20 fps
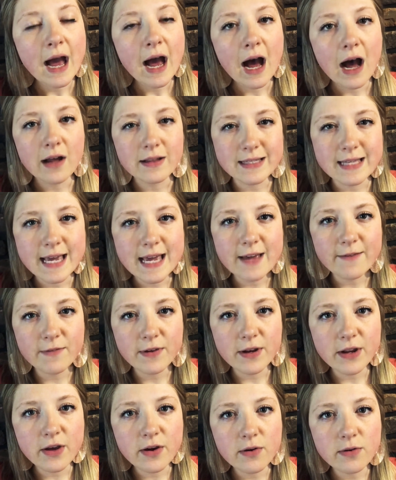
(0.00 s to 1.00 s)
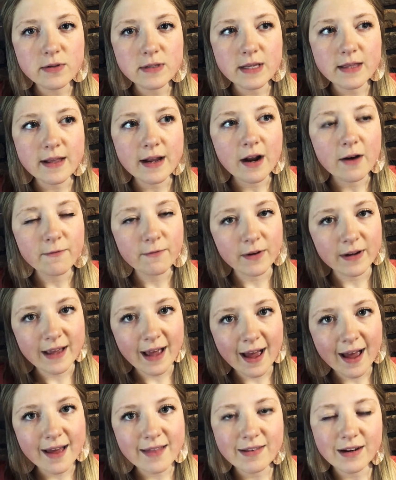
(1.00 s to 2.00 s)
I'll take videos and then I'll
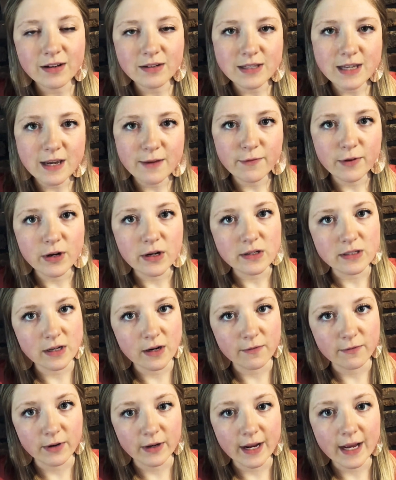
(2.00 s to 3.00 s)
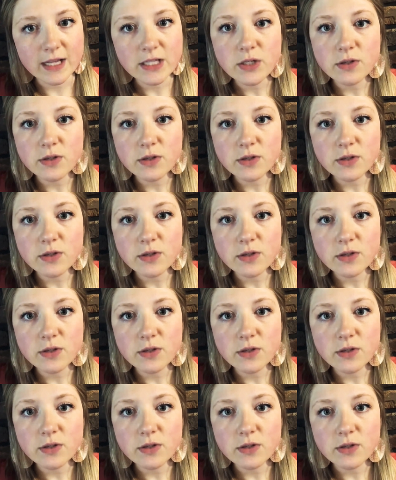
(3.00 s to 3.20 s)
forget, and then I'll take videos and I'll forget.